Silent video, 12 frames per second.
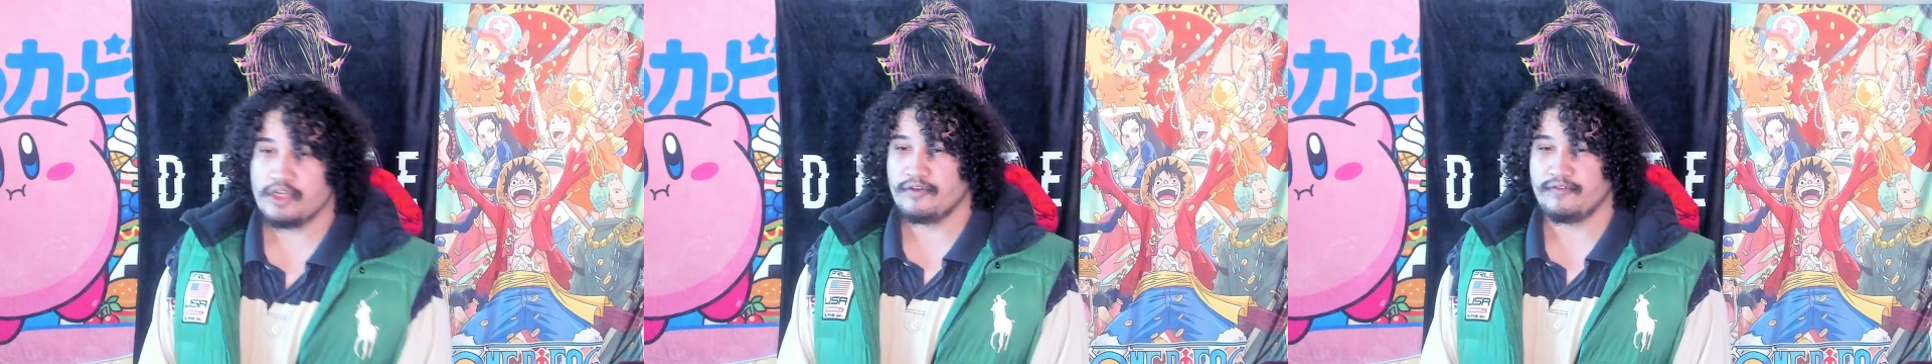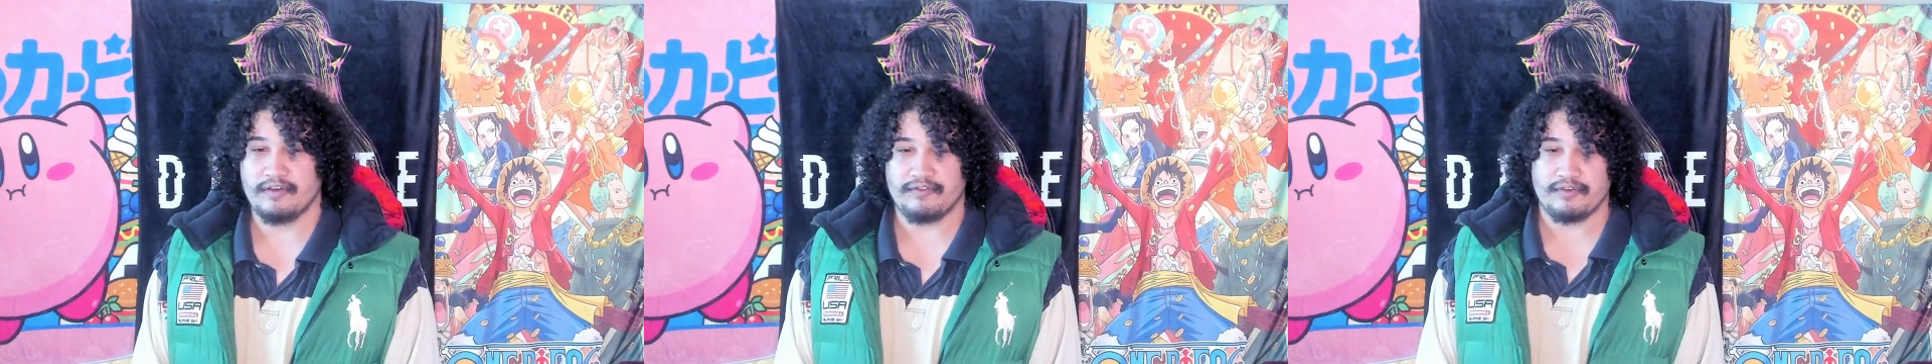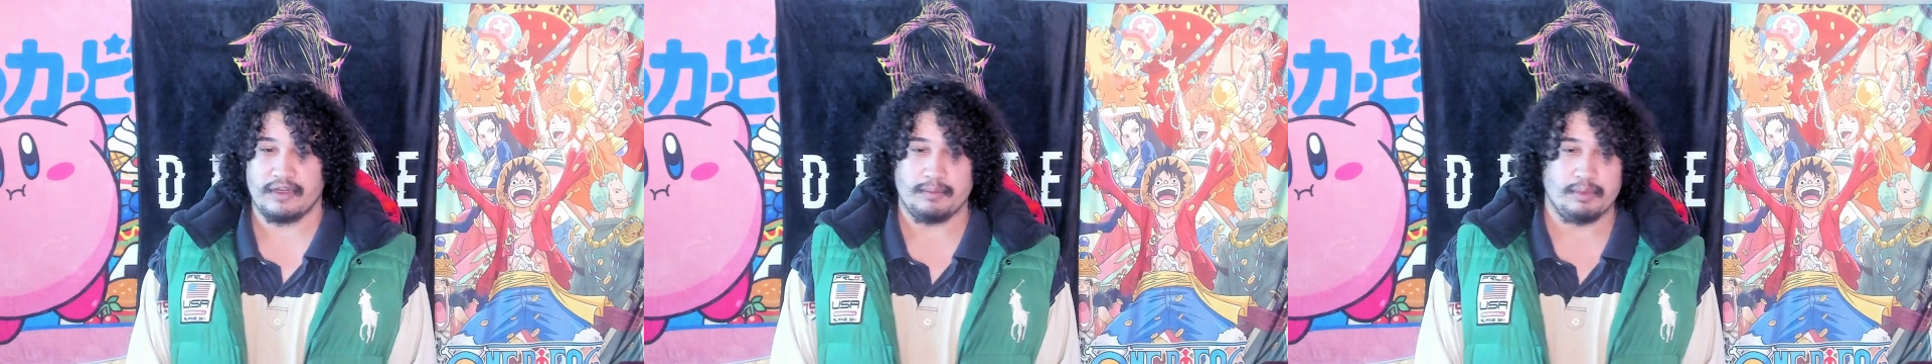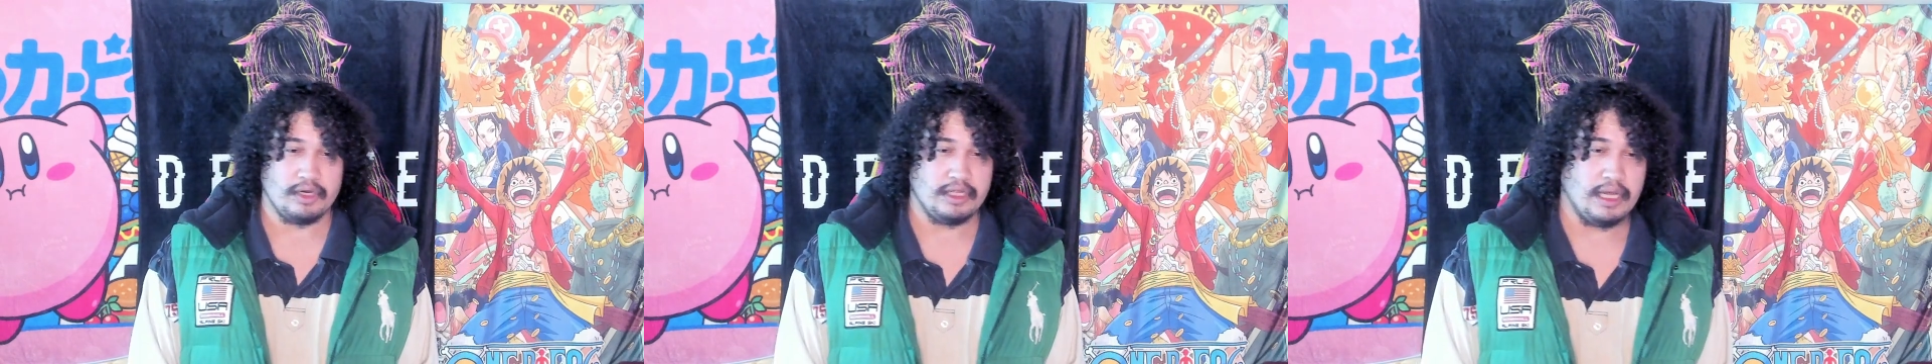Feel free to
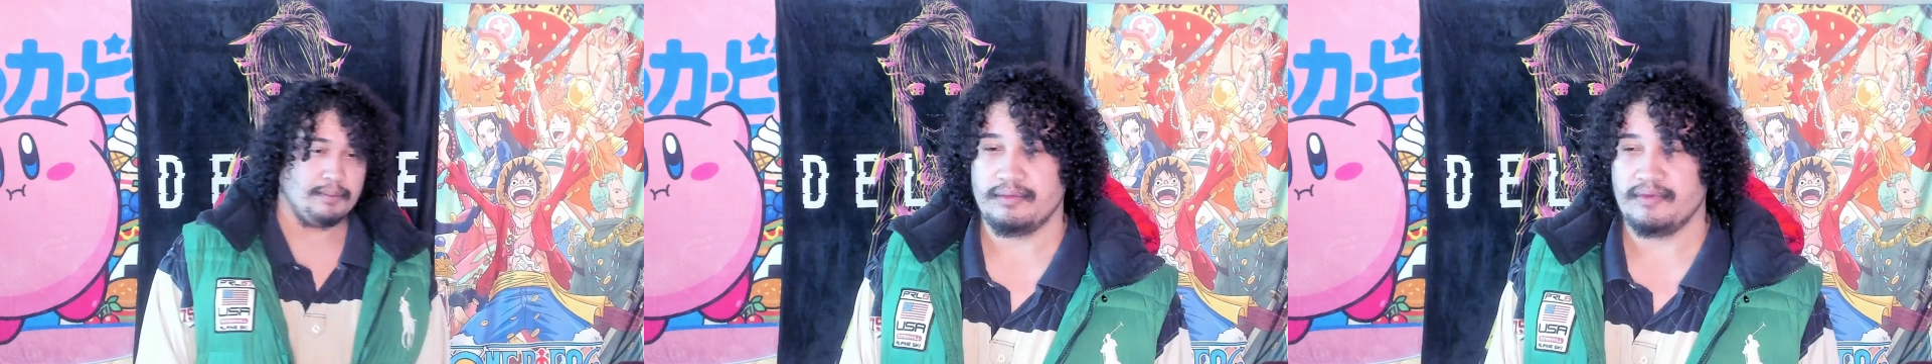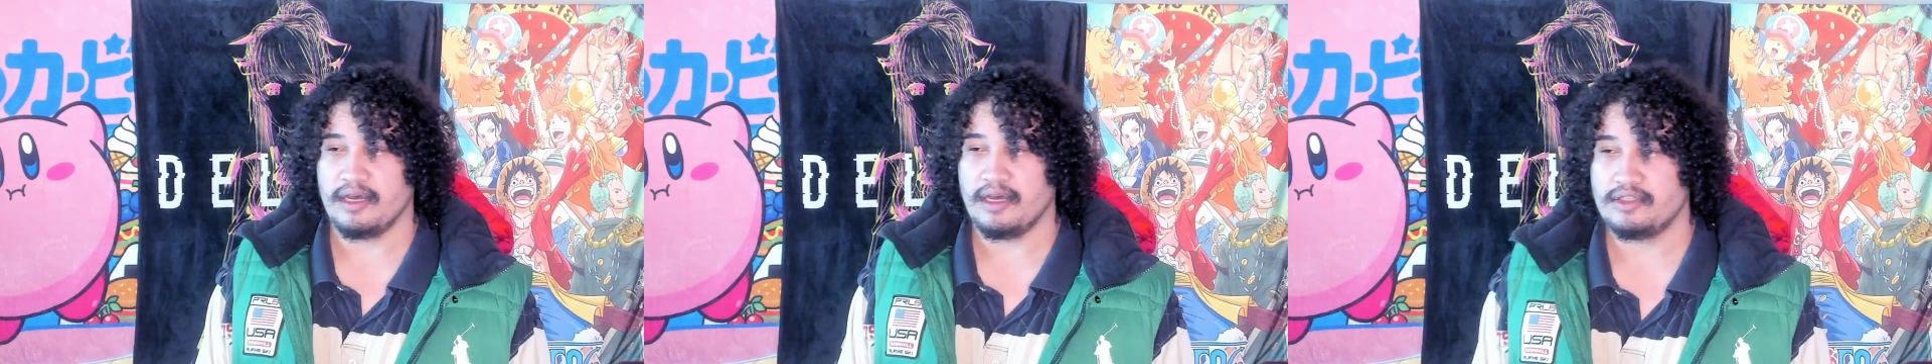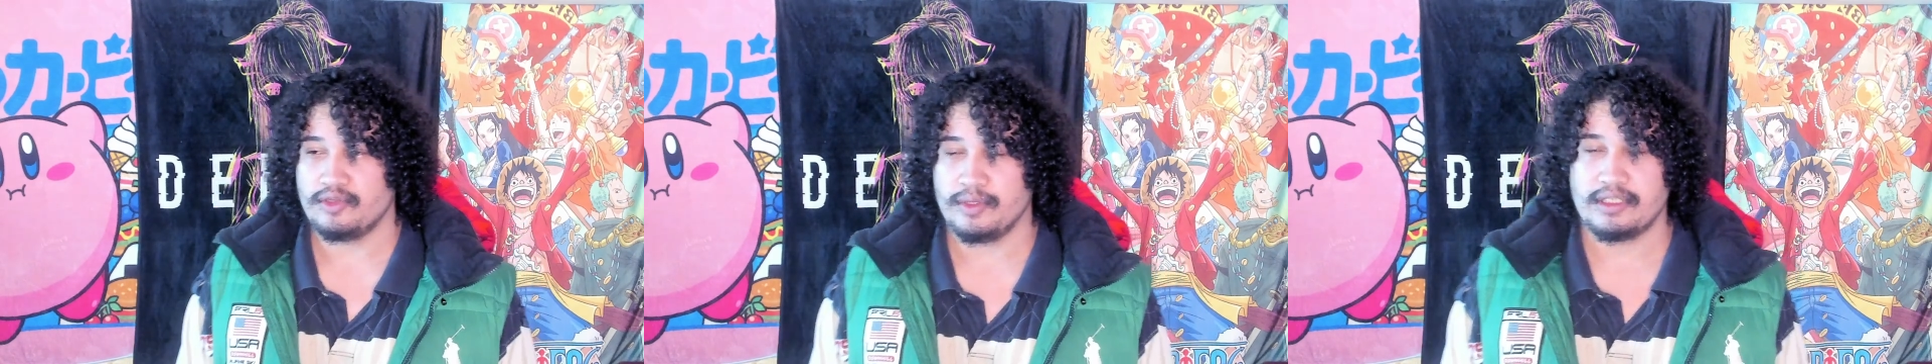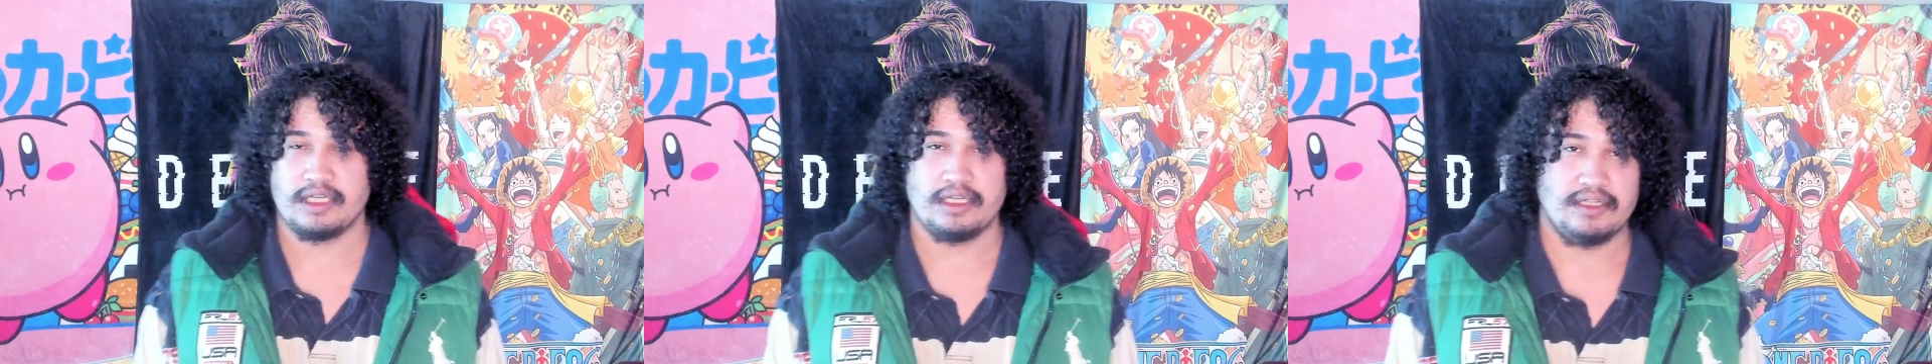pull up uh,
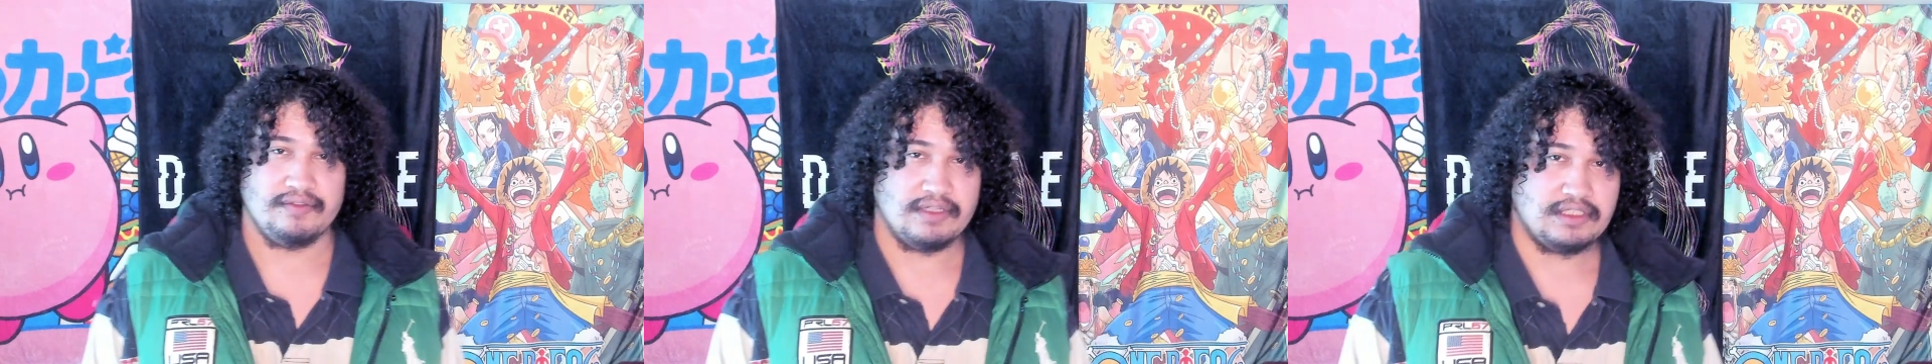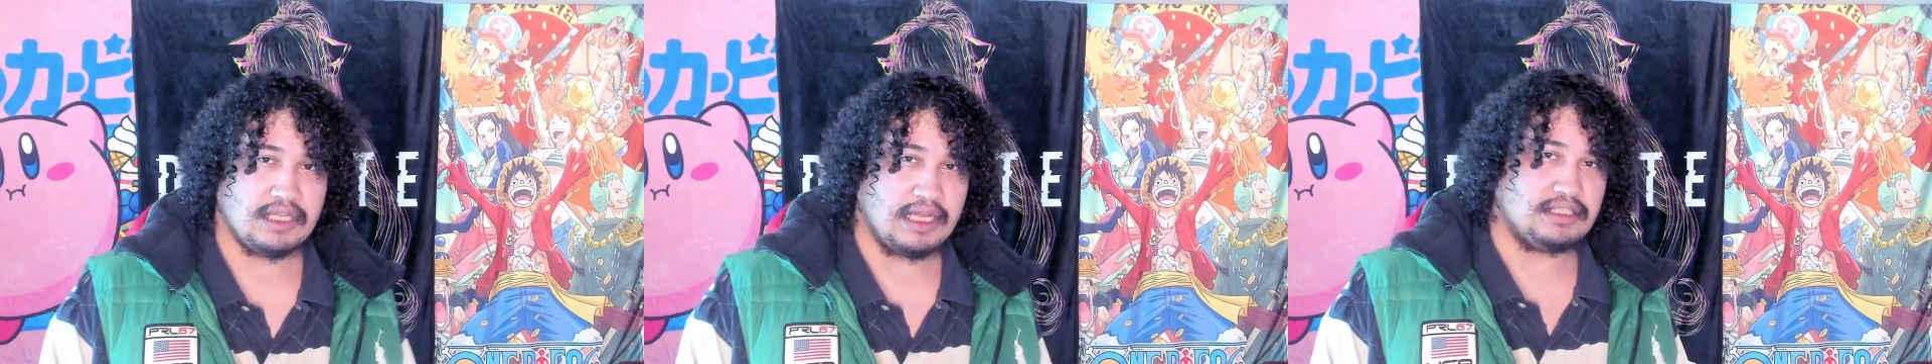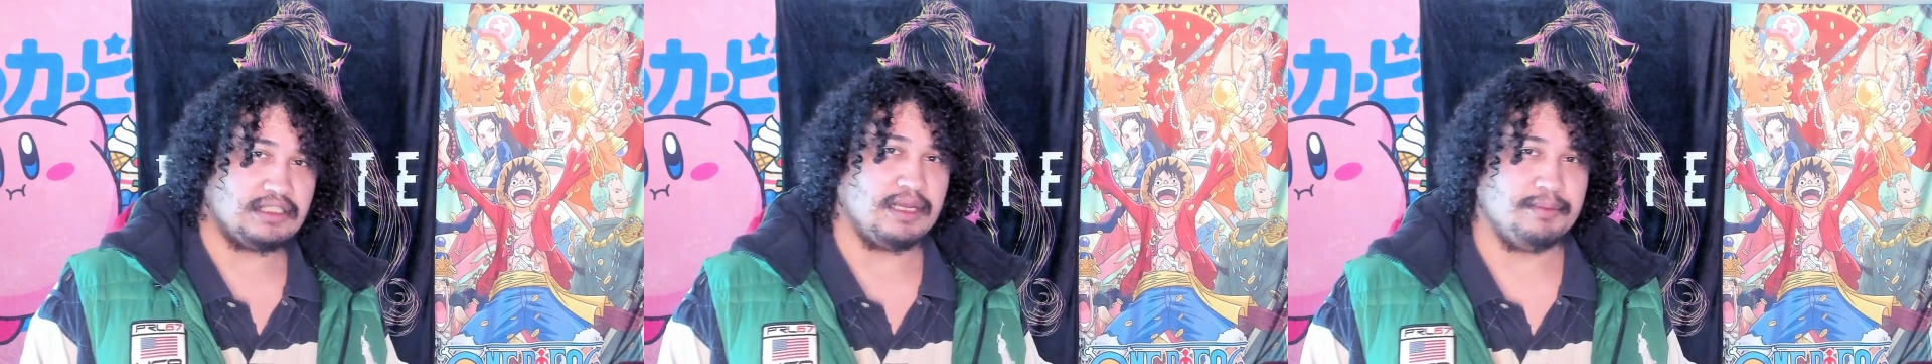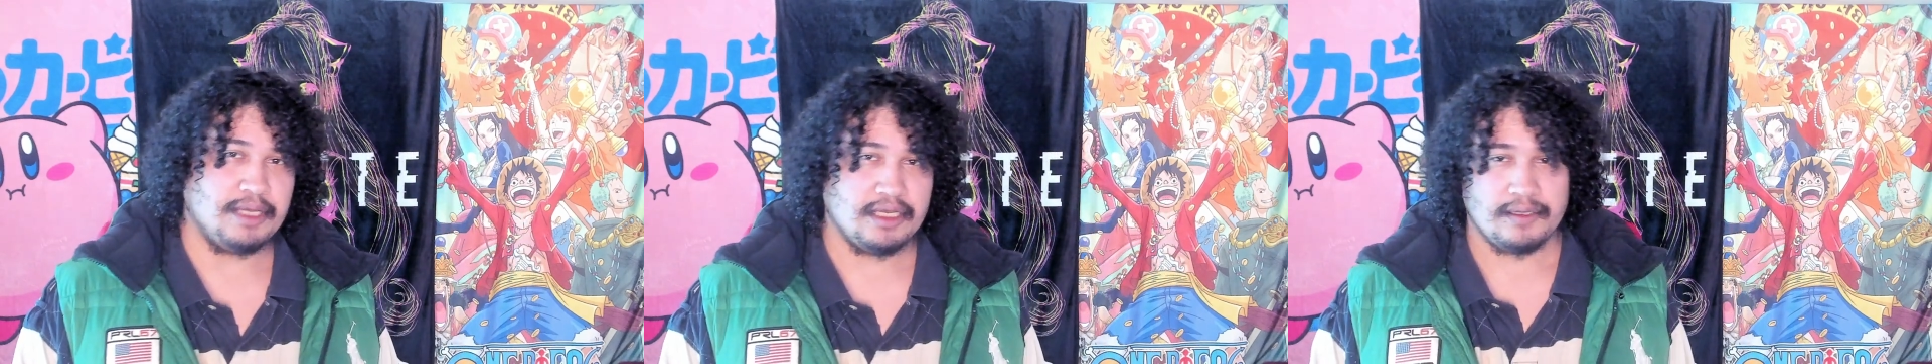twitch.tv slash
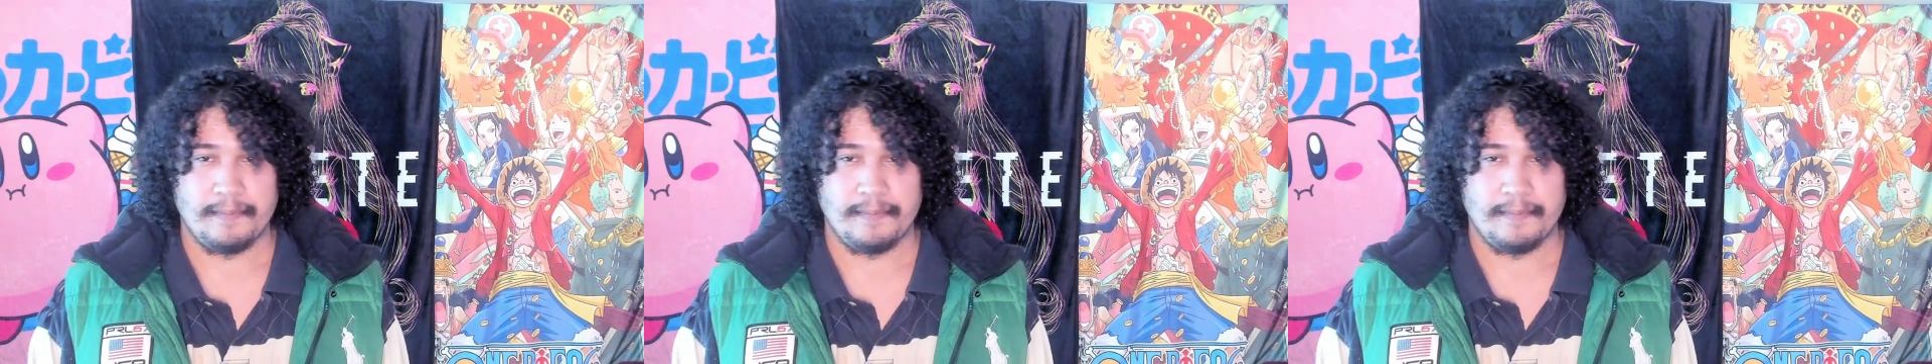jeymak.